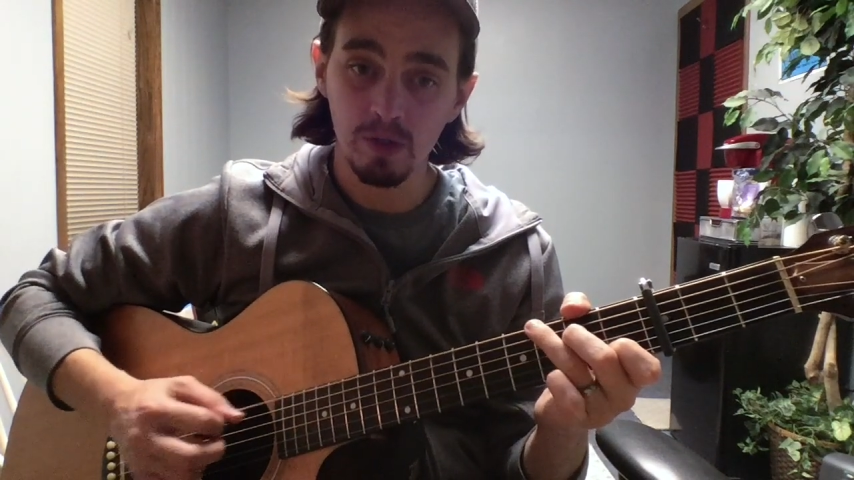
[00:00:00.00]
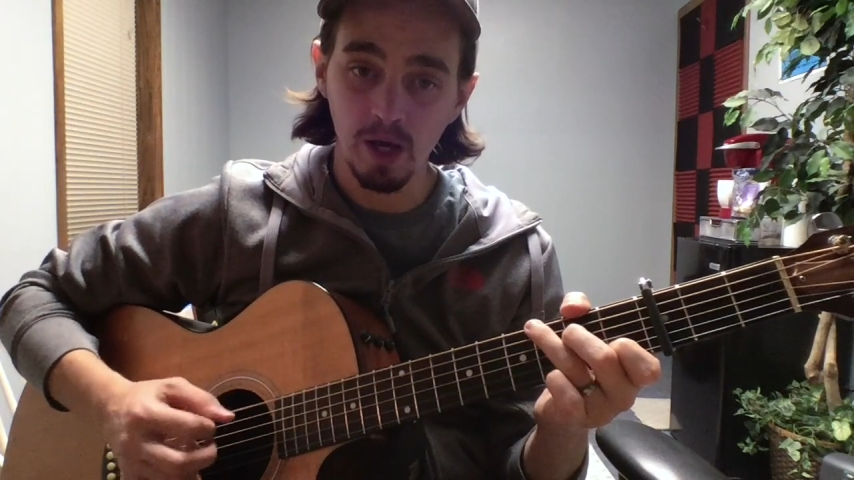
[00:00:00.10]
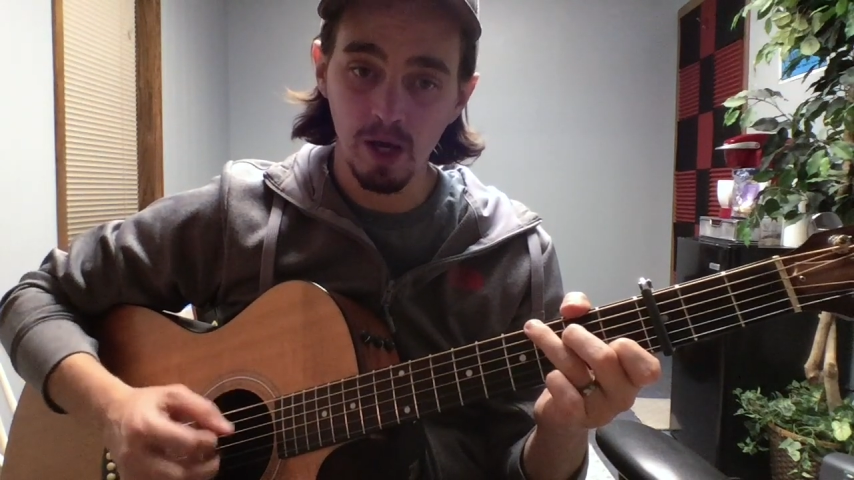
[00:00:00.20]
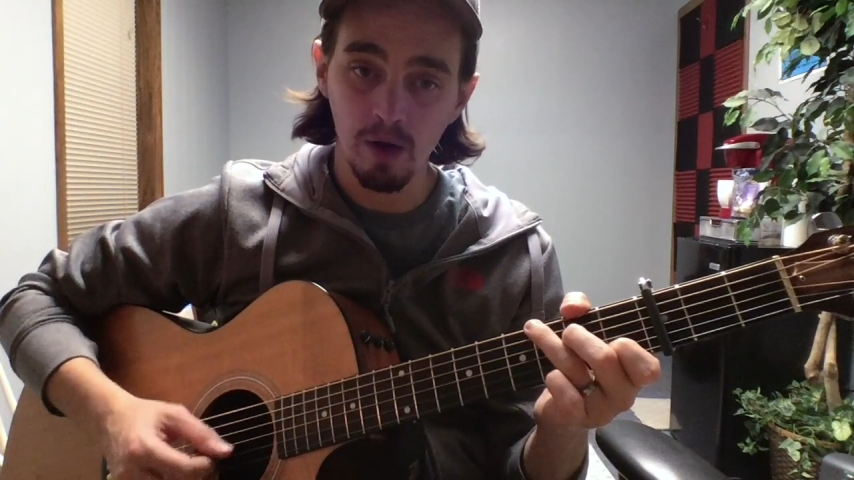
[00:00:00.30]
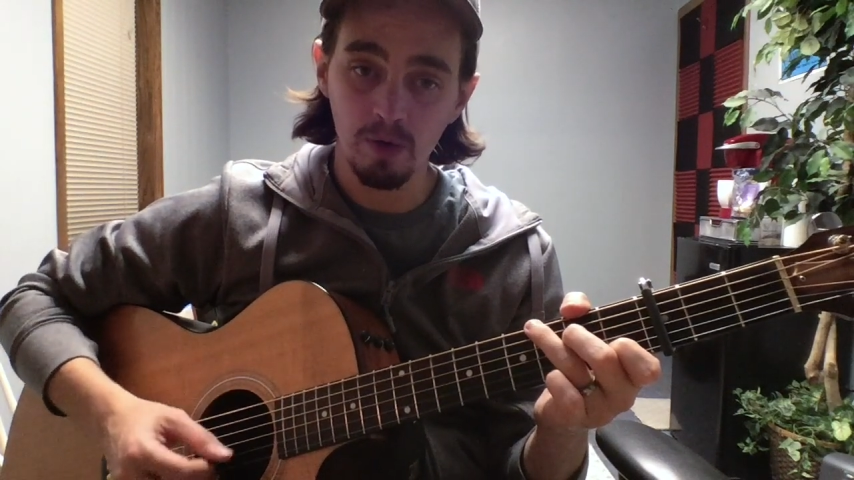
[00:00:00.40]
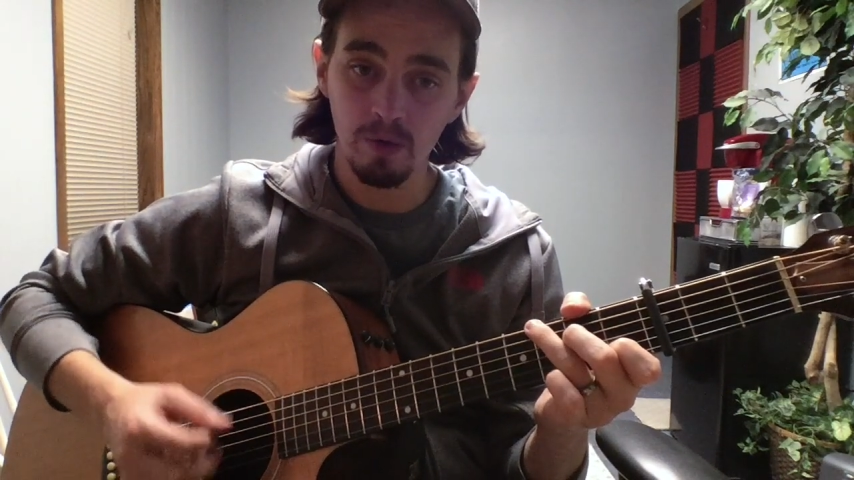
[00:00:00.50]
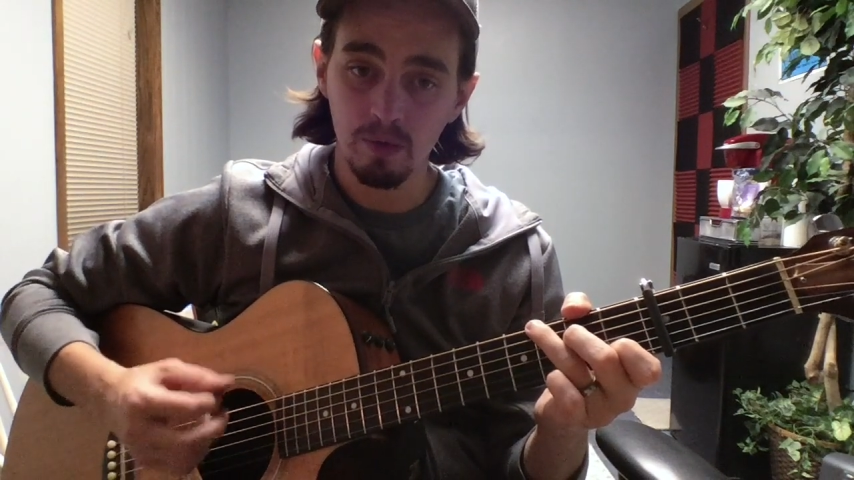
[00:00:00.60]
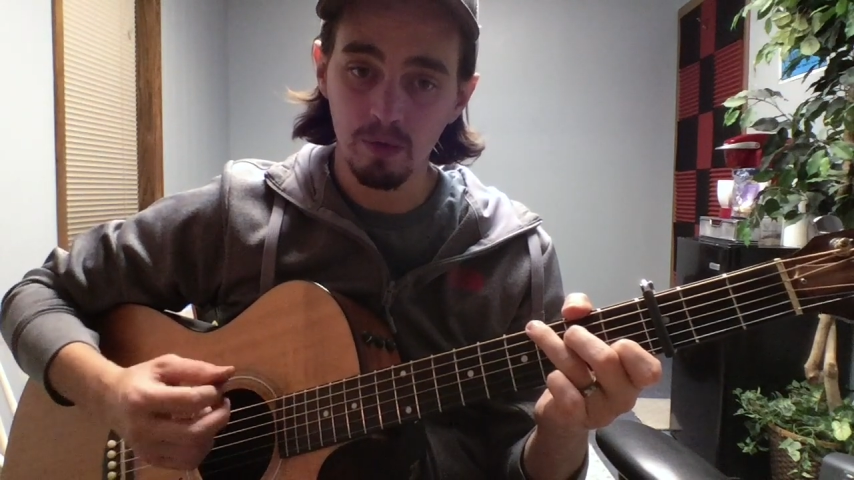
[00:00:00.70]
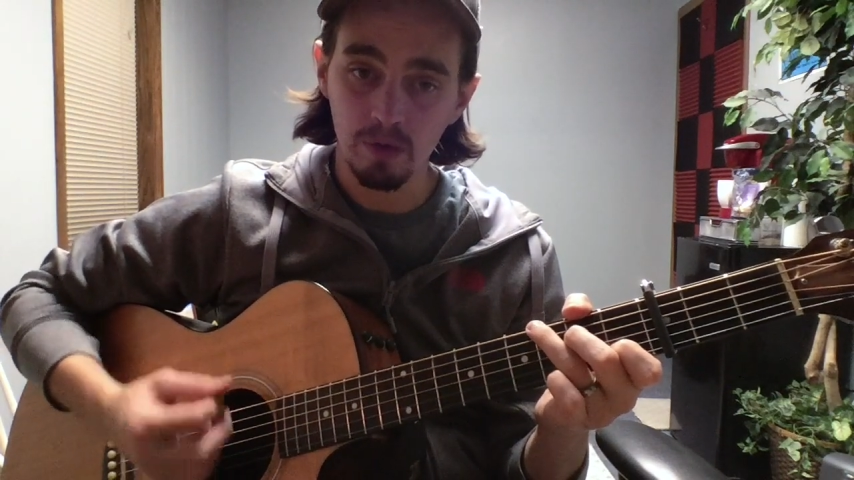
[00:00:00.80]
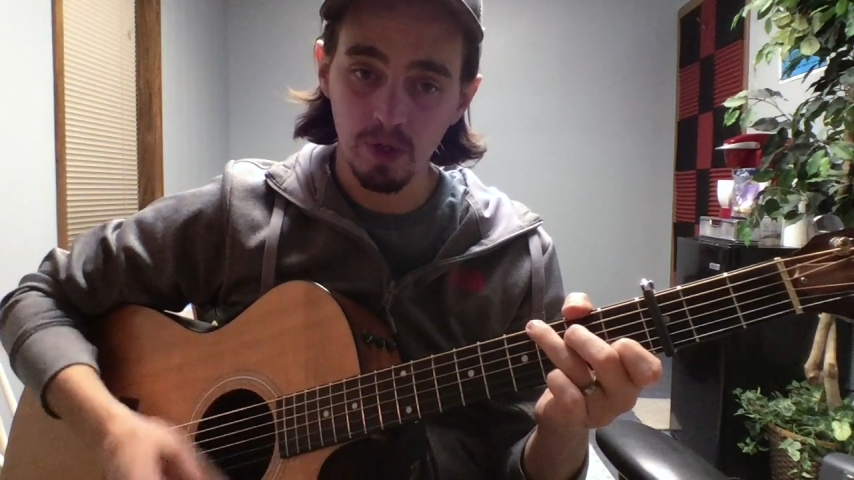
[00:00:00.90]

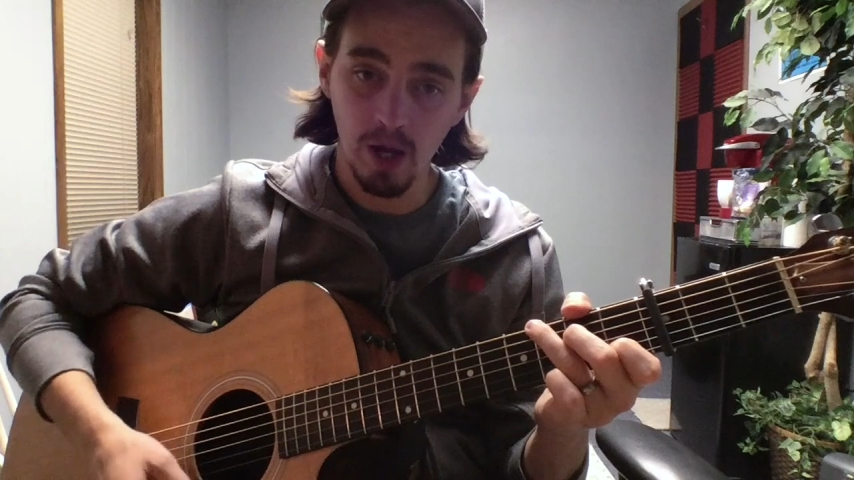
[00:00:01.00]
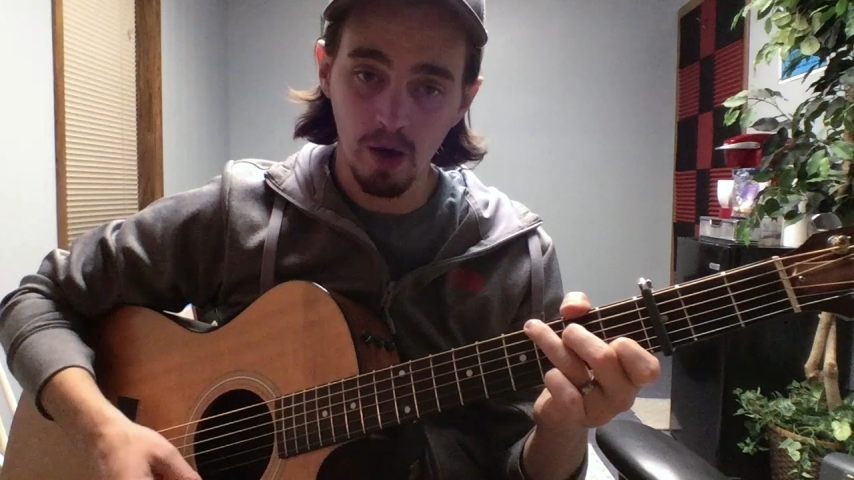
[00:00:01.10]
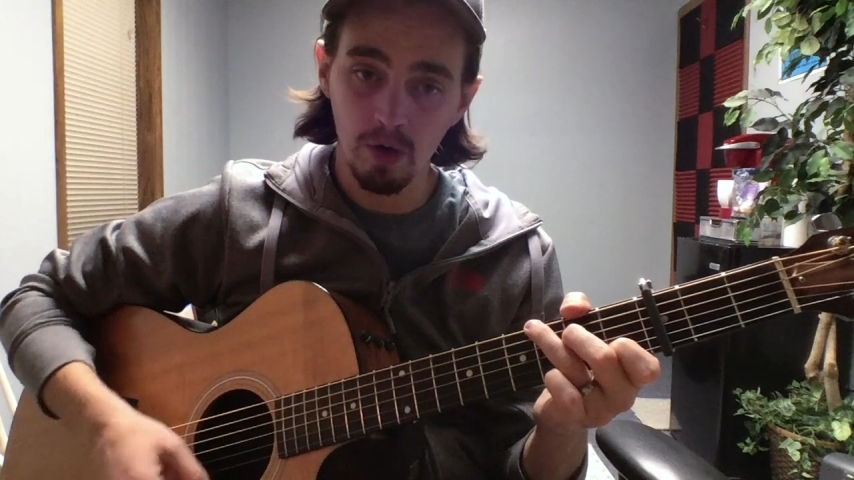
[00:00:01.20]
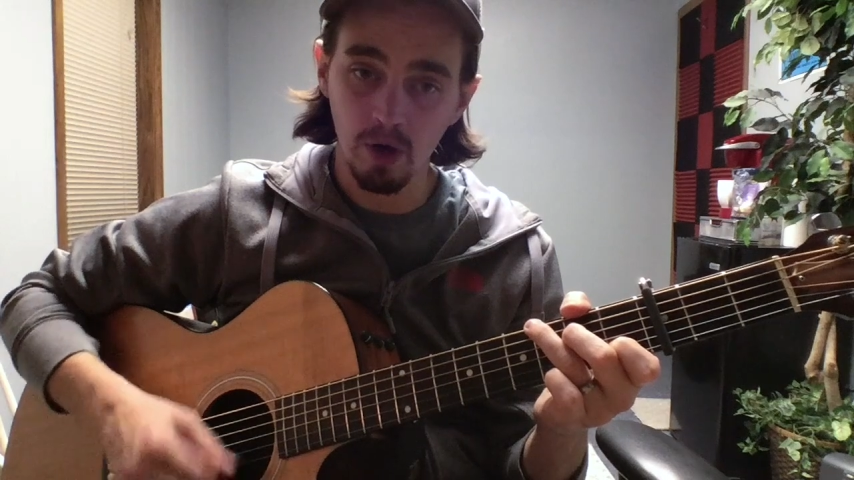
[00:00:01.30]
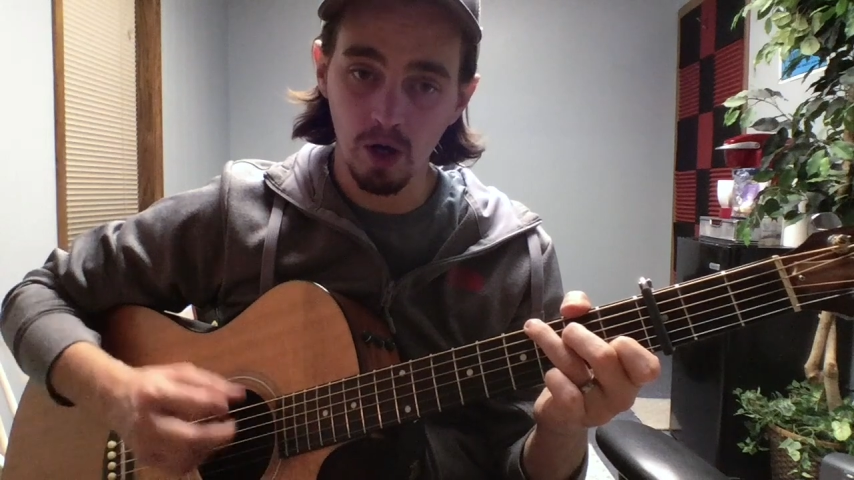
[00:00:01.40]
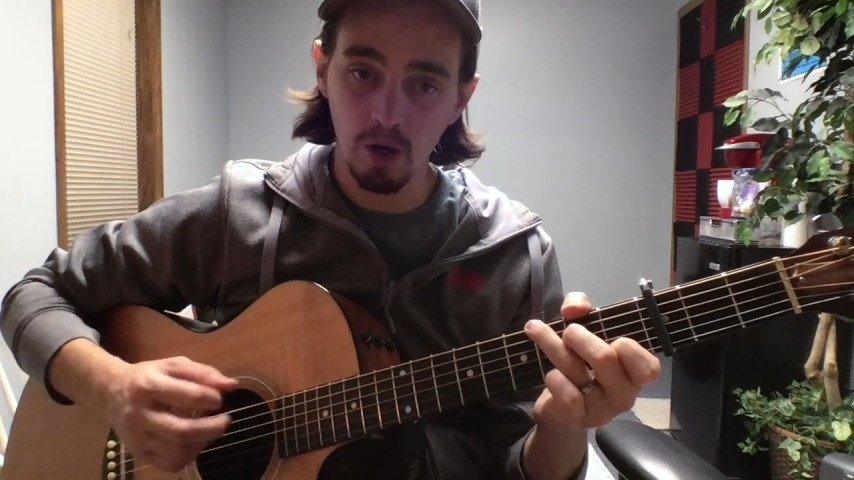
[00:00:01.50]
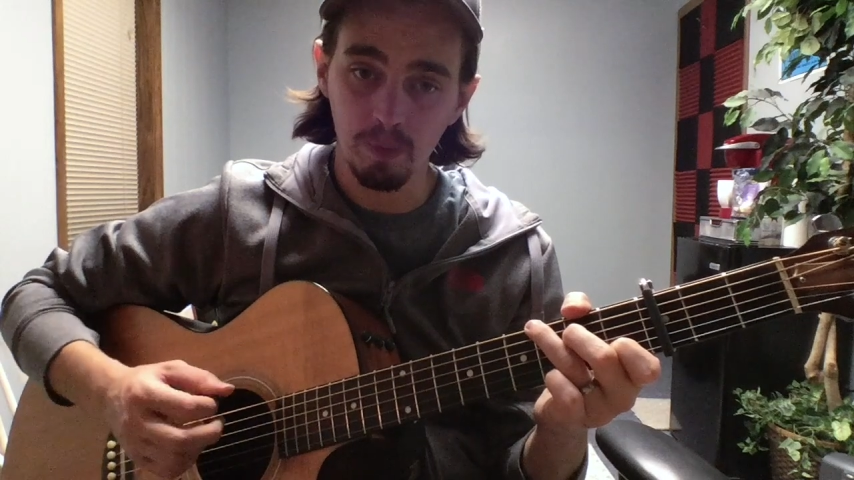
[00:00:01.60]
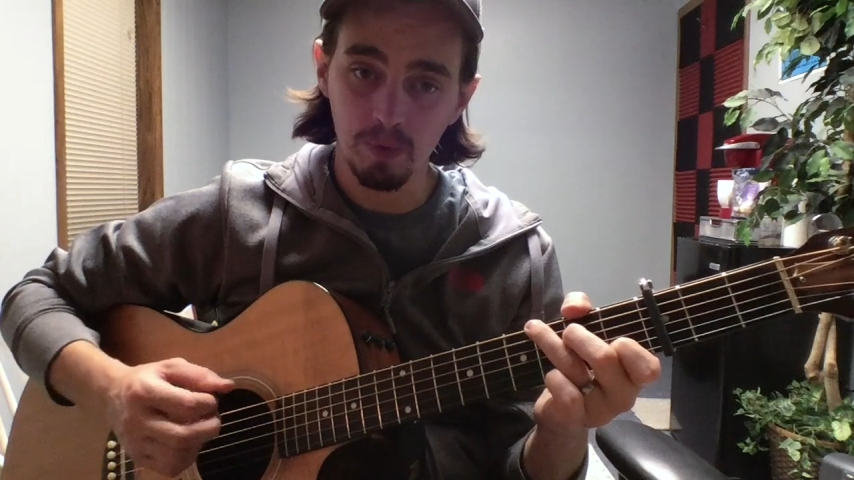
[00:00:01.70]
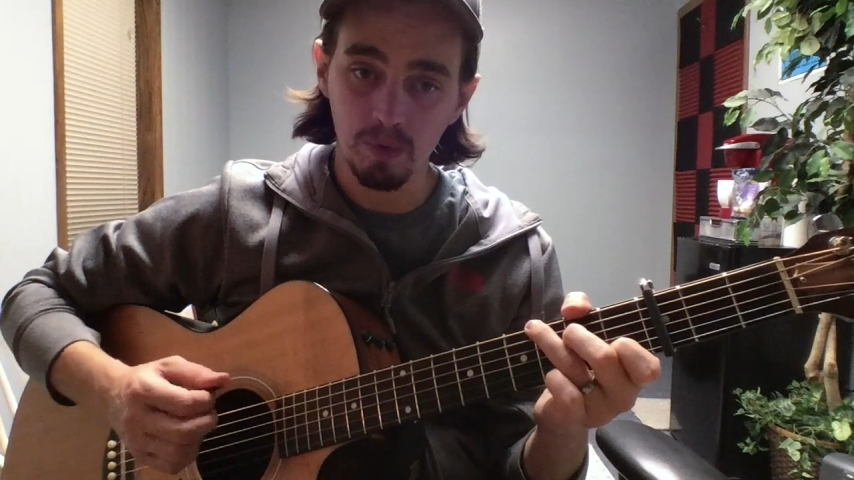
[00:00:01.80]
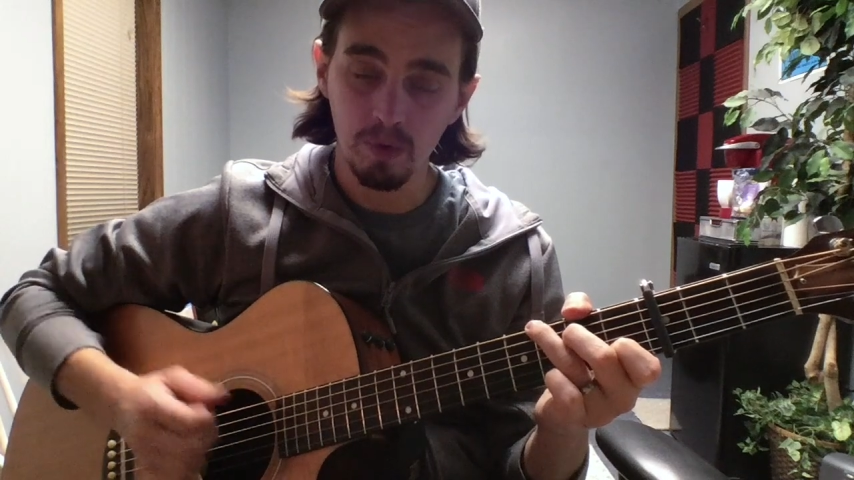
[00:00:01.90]
down,
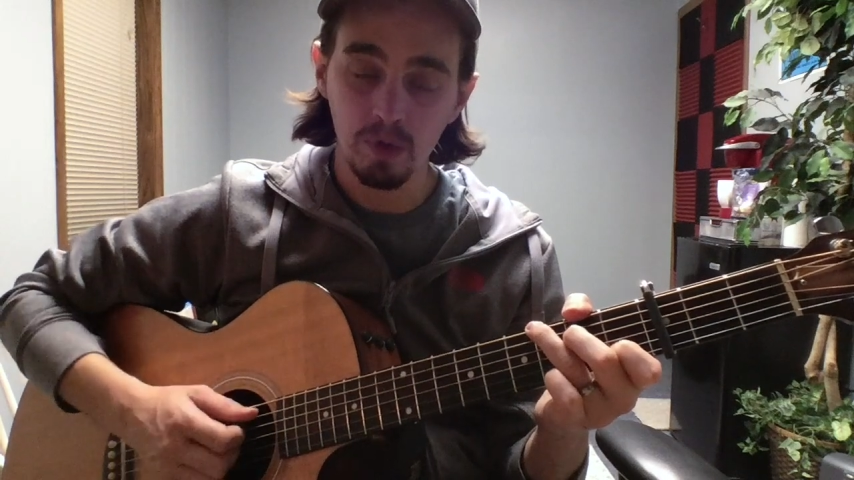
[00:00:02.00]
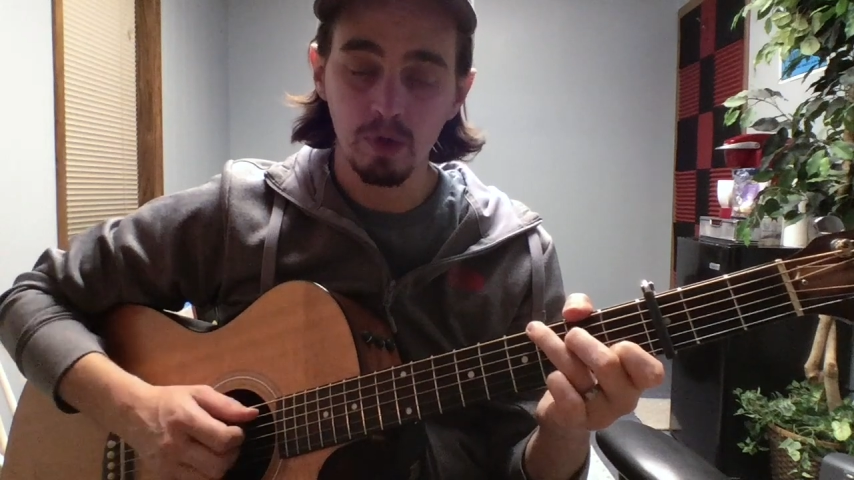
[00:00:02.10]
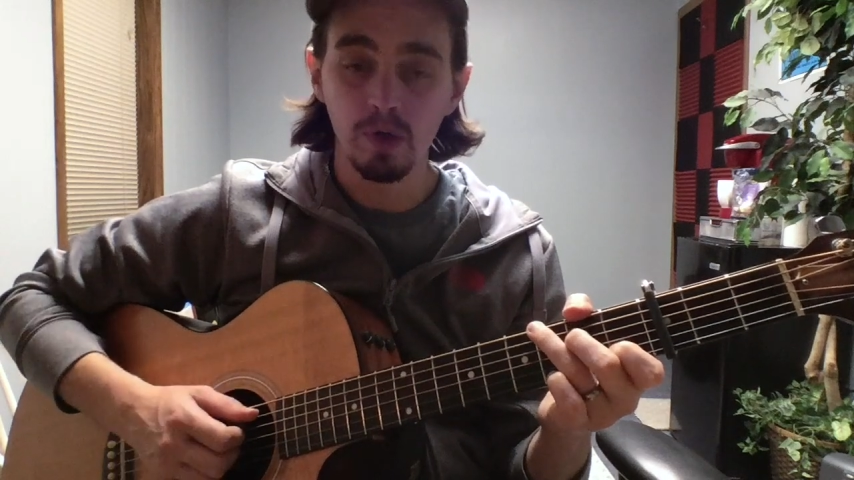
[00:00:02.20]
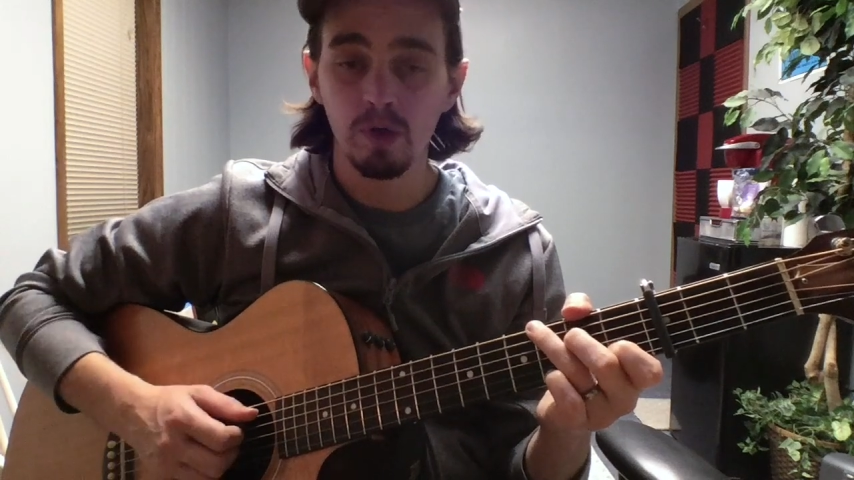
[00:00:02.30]
down, up.